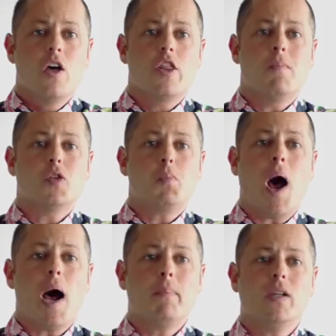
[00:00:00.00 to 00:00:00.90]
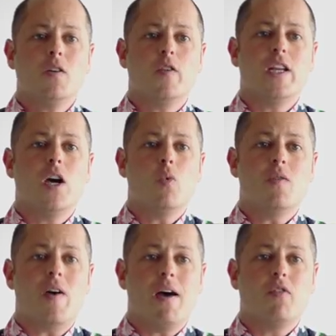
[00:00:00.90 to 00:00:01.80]
The most popular video
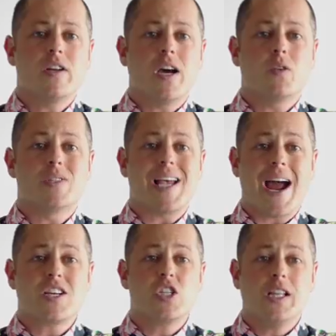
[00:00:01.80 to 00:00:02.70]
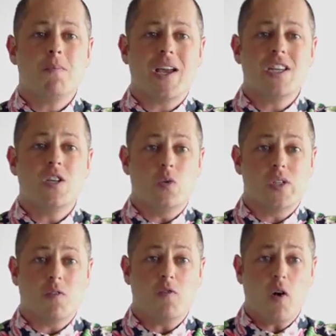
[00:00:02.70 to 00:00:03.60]
we've ever done was actually made
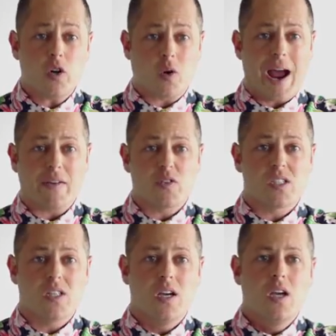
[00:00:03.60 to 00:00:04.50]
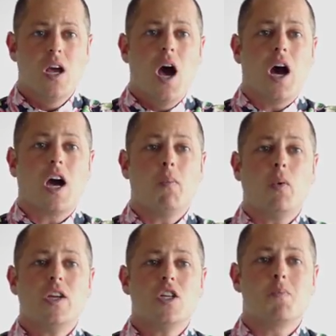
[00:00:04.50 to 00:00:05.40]
using photographs. A couple
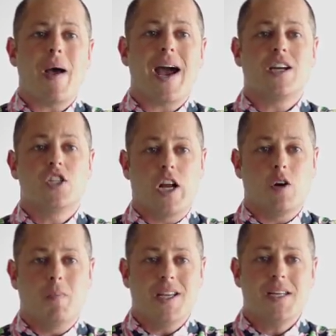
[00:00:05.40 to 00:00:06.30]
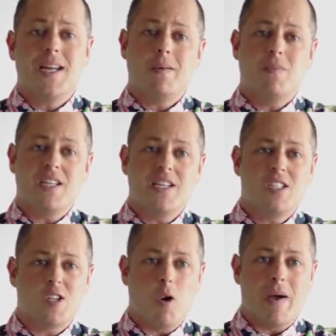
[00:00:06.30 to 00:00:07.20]
years back, a gentleman named Adi
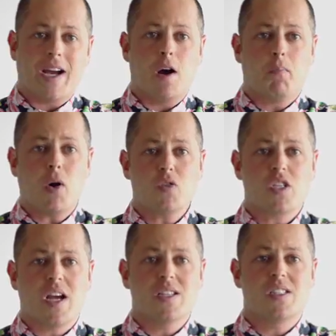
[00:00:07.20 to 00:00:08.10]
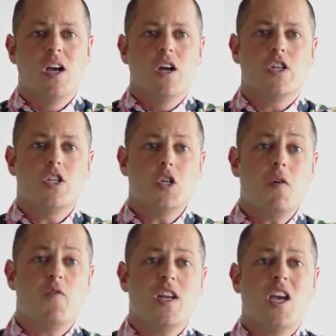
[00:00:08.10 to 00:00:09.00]
Somek approached us to do a
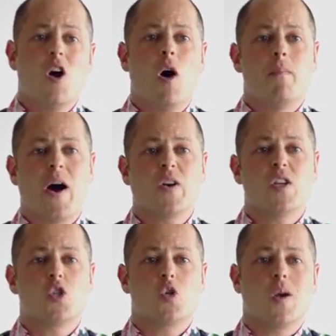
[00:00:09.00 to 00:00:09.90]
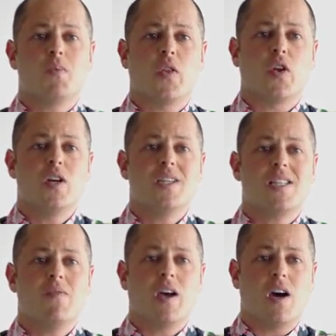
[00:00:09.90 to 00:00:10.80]
video about his trip to
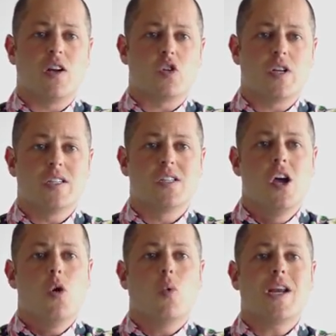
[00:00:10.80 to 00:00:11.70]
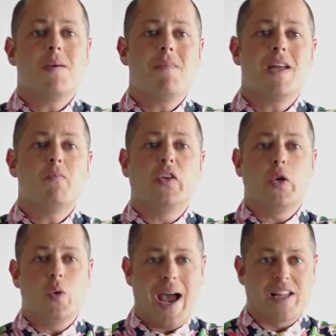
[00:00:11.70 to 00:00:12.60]
37 countries where he made
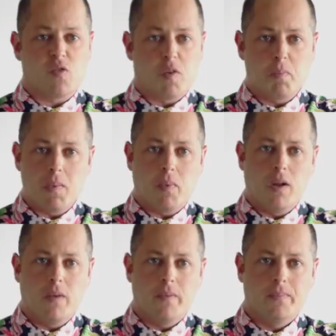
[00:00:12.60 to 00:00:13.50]
balloon hats for people.